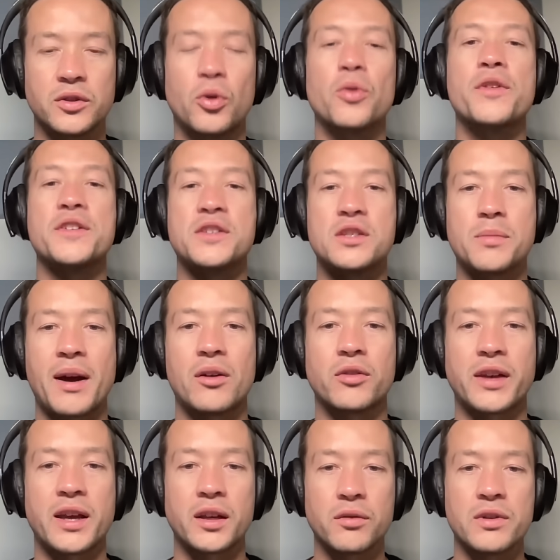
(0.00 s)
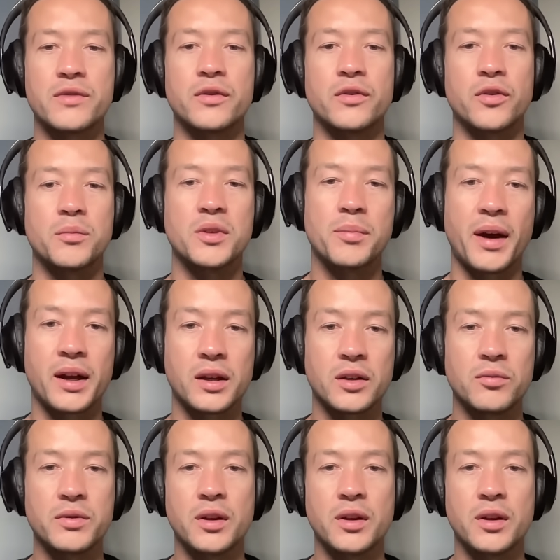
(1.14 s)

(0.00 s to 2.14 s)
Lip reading: and all this is about getting a refund from your bank.